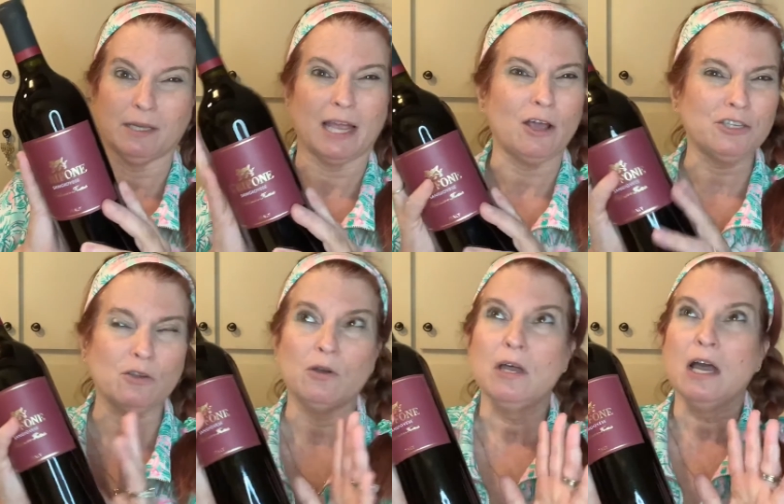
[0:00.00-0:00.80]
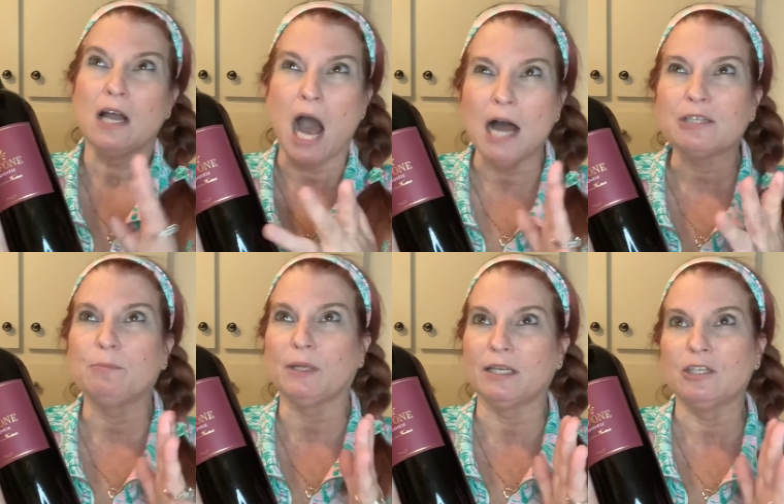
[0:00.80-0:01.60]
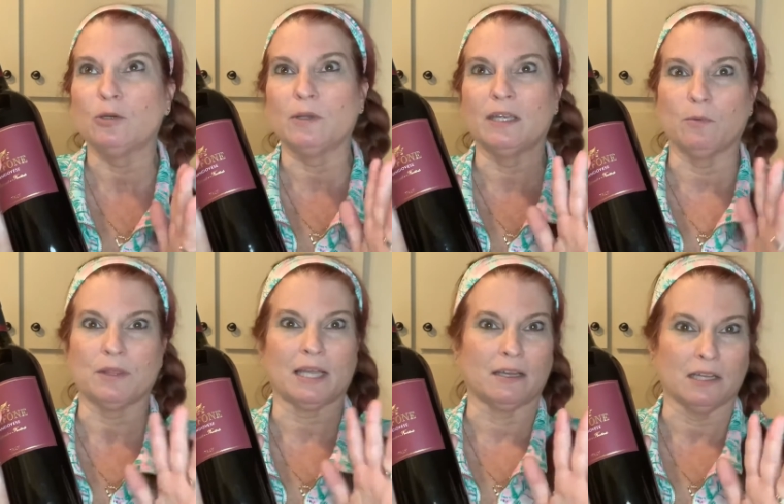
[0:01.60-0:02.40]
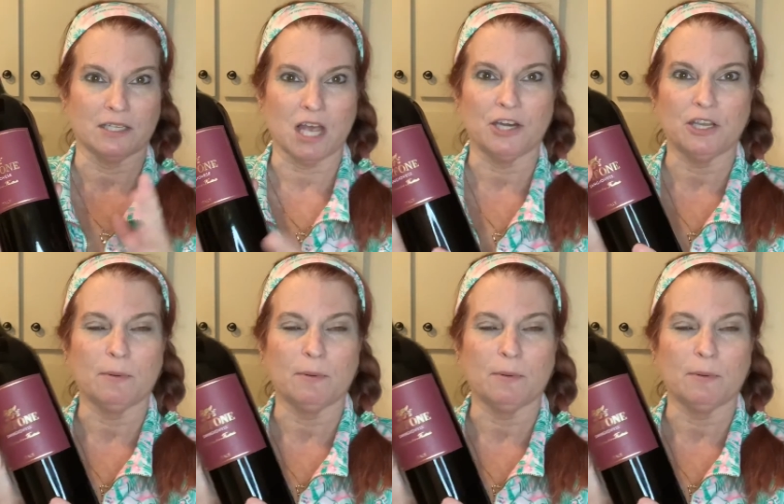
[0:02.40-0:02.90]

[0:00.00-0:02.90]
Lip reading: I also contemplated doing it with like a lasagna,